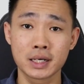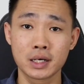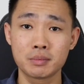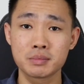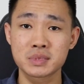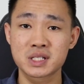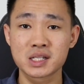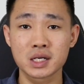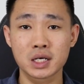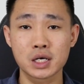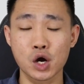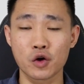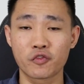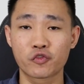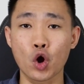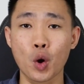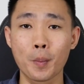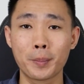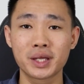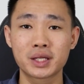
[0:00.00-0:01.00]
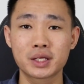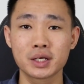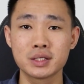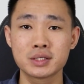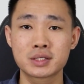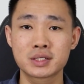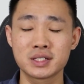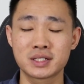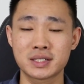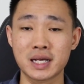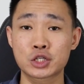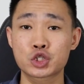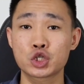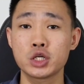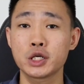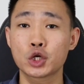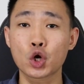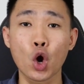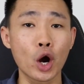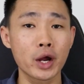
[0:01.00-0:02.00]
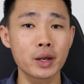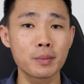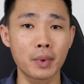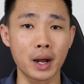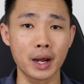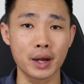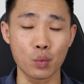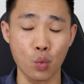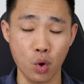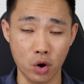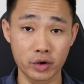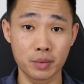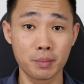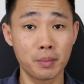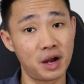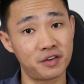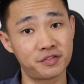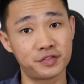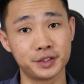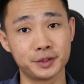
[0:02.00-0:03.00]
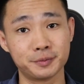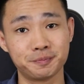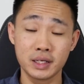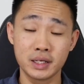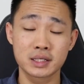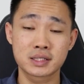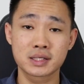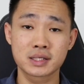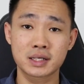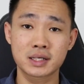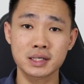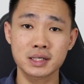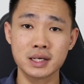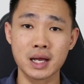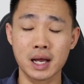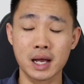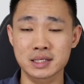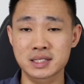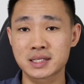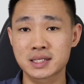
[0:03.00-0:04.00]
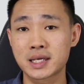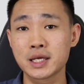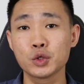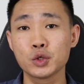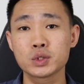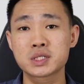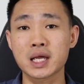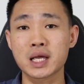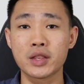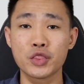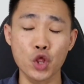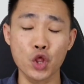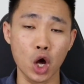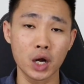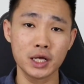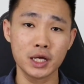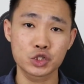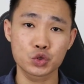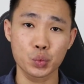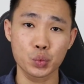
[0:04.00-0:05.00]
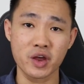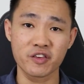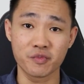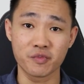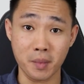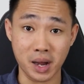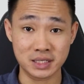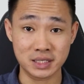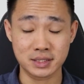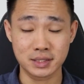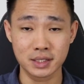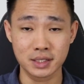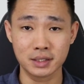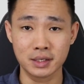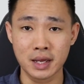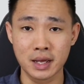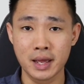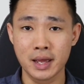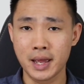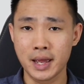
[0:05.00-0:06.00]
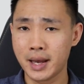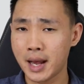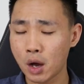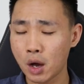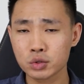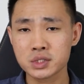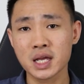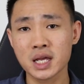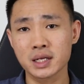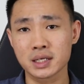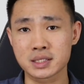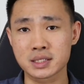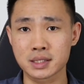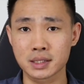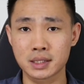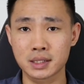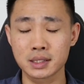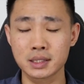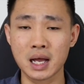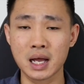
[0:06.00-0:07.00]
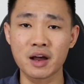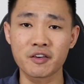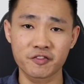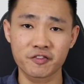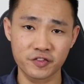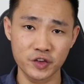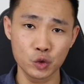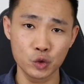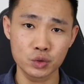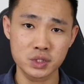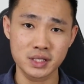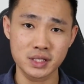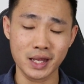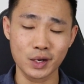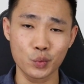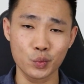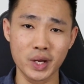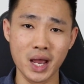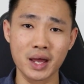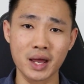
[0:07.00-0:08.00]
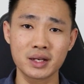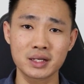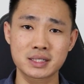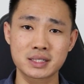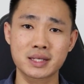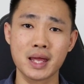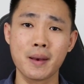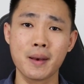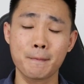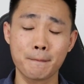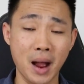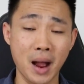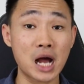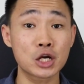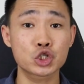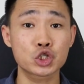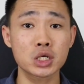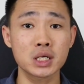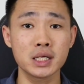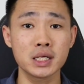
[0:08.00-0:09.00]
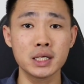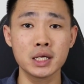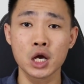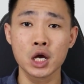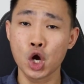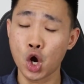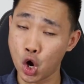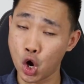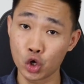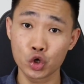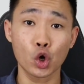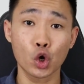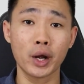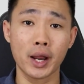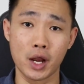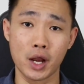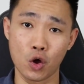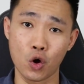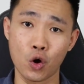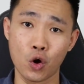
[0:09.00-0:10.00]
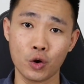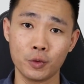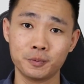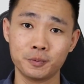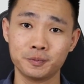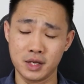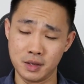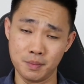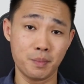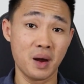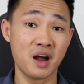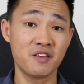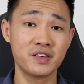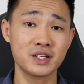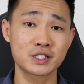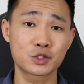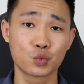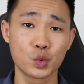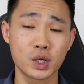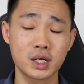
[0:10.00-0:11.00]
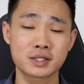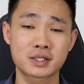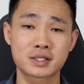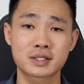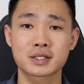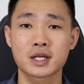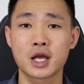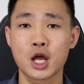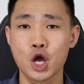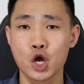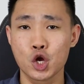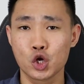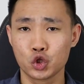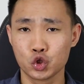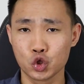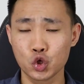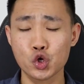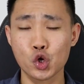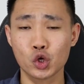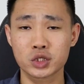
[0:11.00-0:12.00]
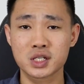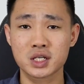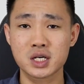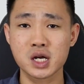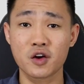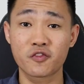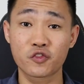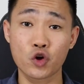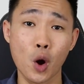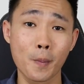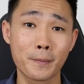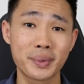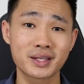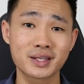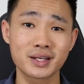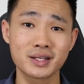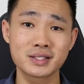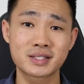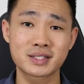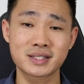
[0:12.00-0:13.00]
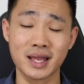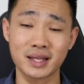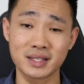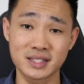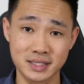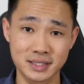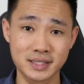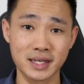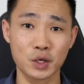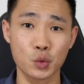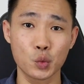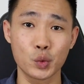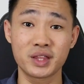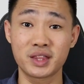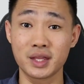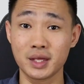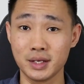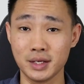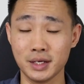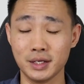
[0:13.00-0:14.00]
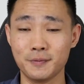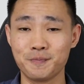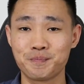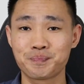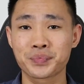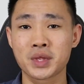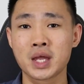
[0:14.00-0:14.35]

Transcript: term, Circle of Competence, is actually coined by Warren Buffett. In the circle are skills and knowledge we have mastered, and outside the circle are fields that we understand partially or not at all. In Buffett's words, know your circle of competence and stick within it.